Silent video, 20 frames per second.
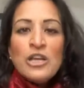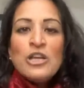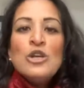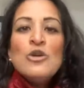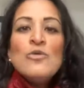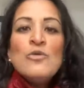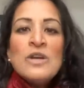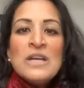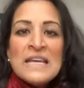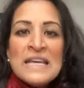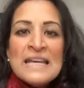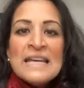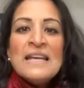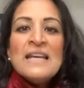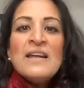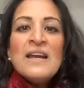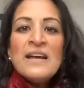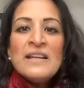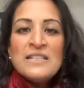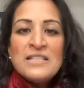You
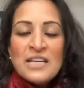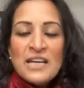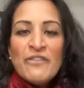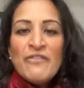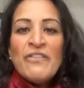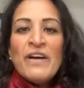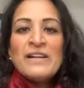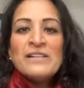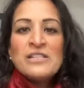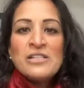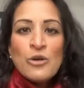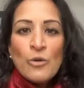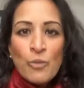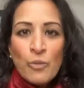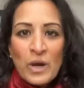need a defense to